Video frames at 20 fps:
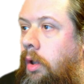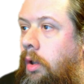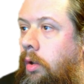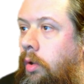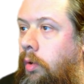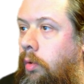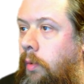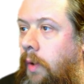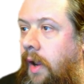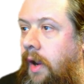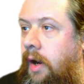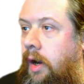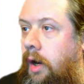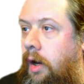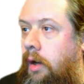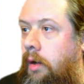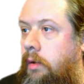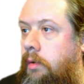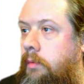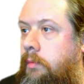Ooh,
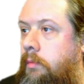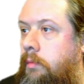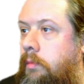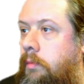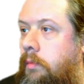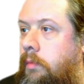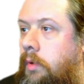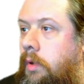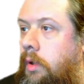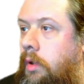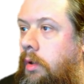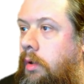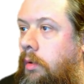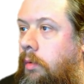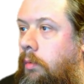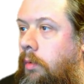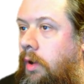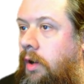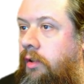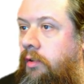error.
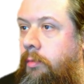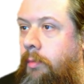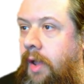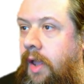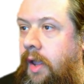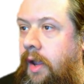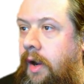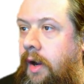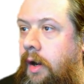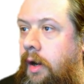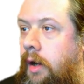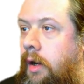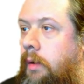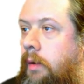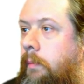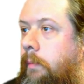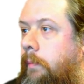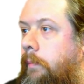What is my error?